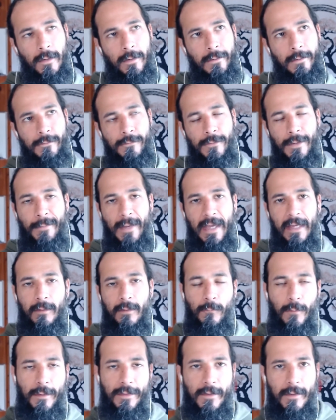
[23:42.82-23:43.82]

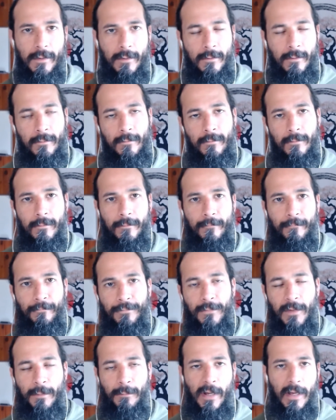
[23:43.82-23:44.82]
remain within
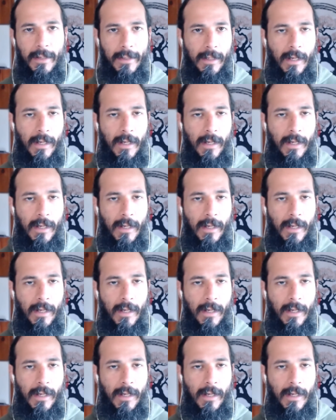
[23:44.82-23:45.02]
the body